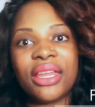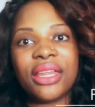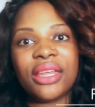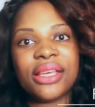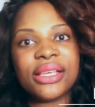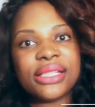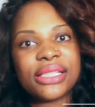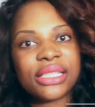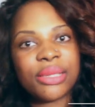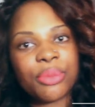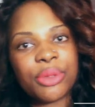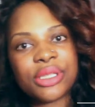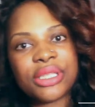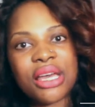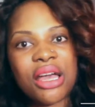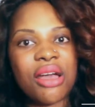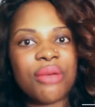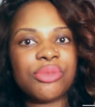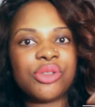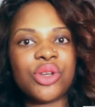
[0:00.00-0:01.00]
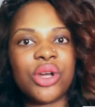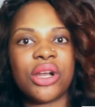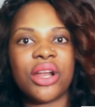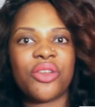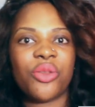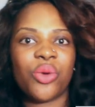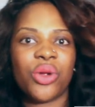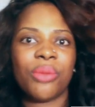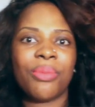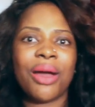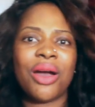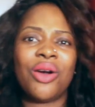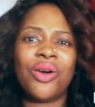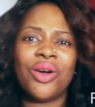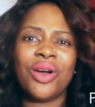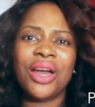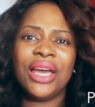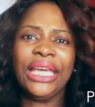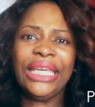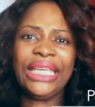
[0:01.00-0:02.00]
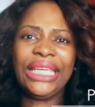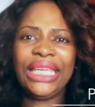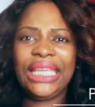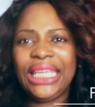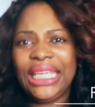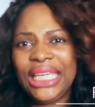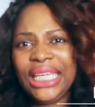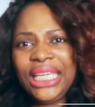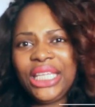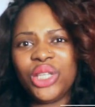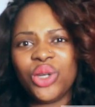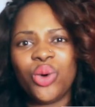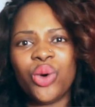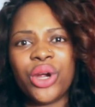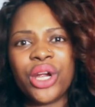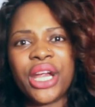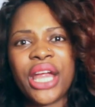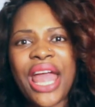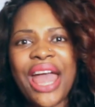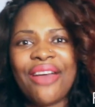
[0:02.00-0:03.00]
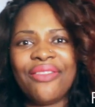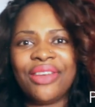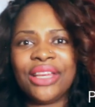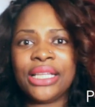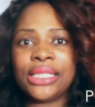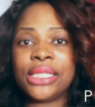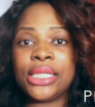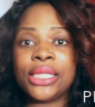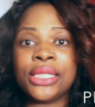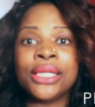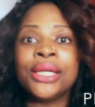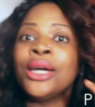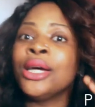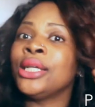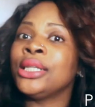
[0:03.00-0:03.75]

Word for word: And it is summertime, so I don't have to worry about heat or having to